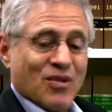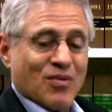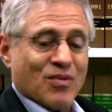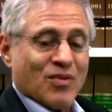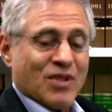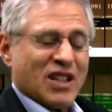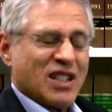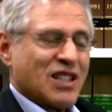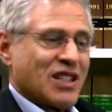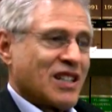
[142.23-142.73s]

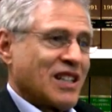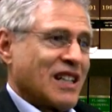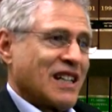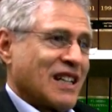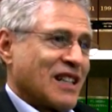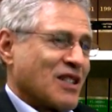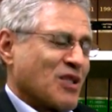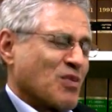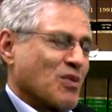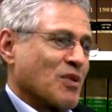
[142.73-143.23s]
Which
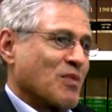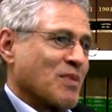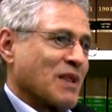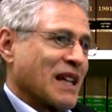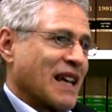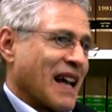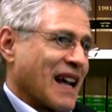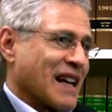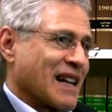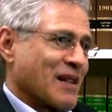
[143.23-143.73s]
needs would be
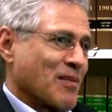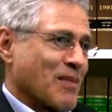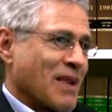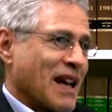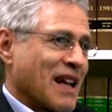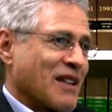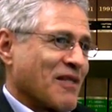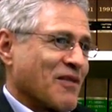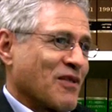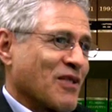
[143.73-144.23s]
getting
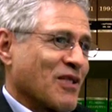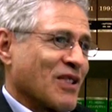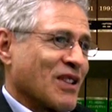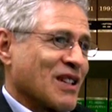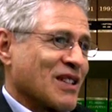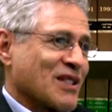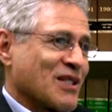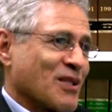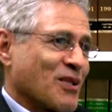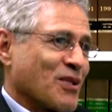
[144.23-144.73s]
met for
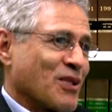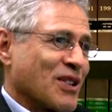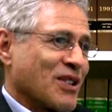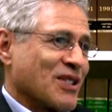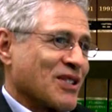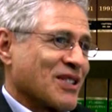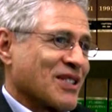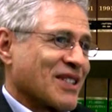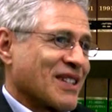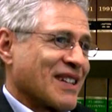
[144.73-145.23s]
these
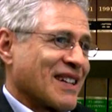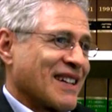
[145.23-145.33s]
lawyers?